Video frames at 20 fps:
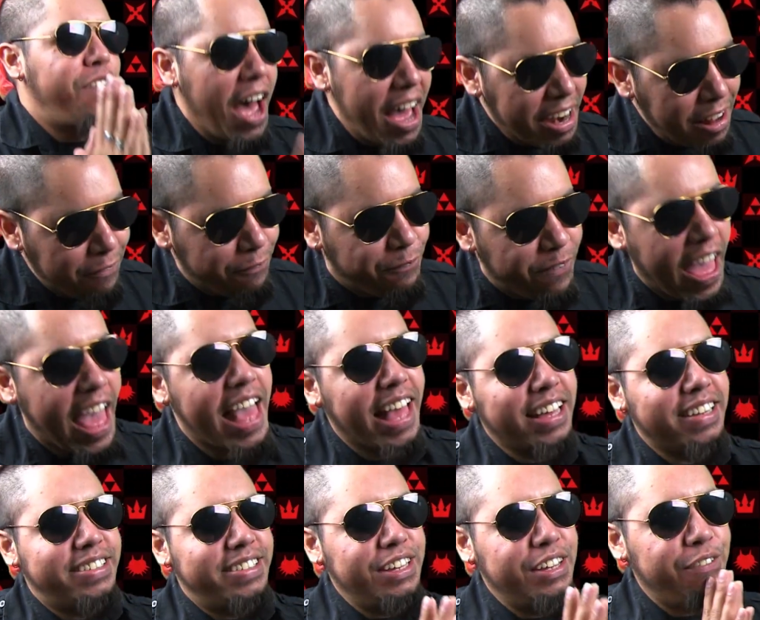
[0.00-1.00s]
Final
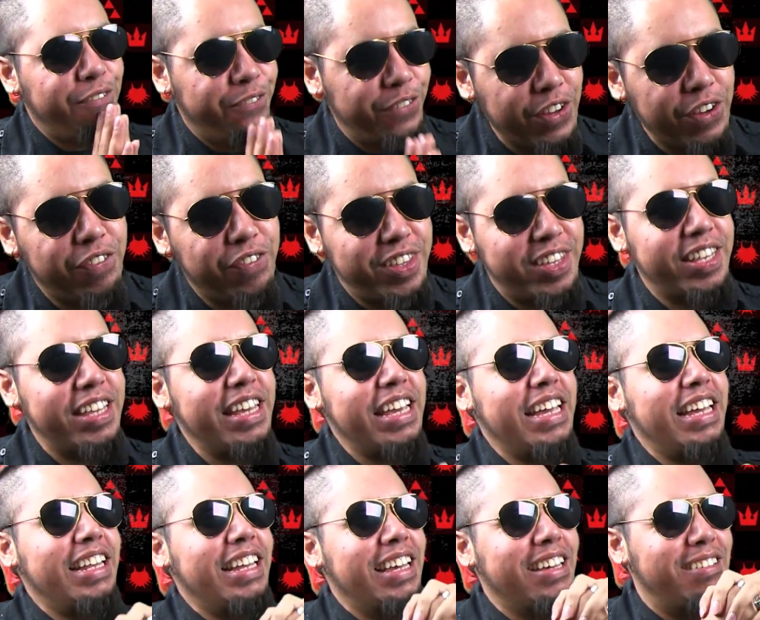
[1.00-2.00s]
Fantasy
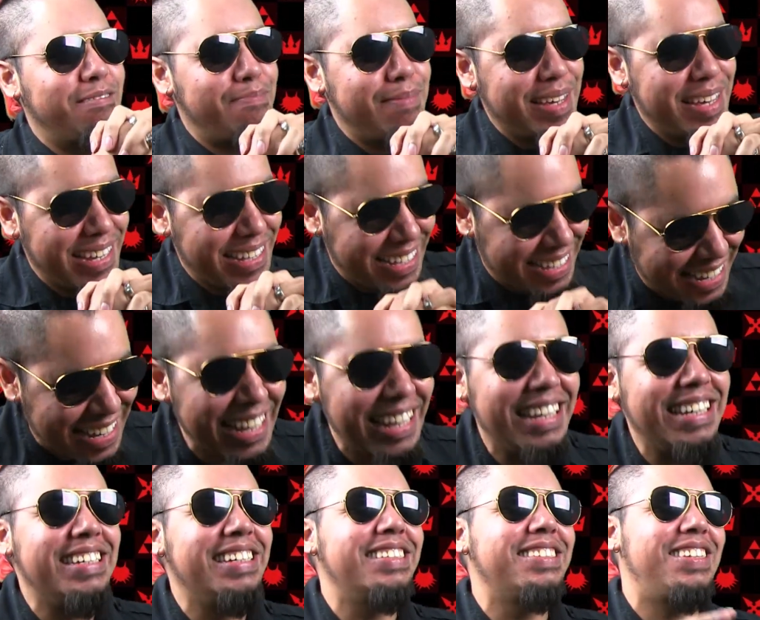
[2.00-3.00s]
15 is being
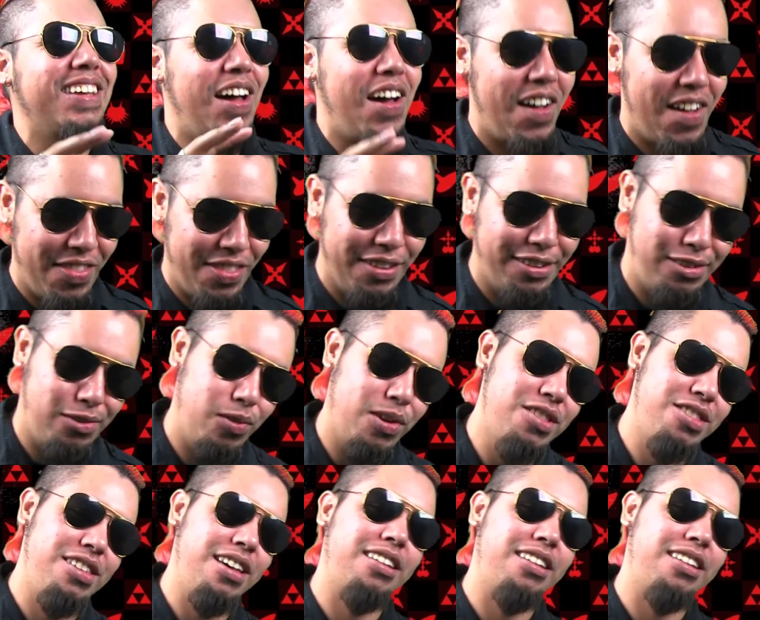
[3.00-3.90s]
teased on the Switch.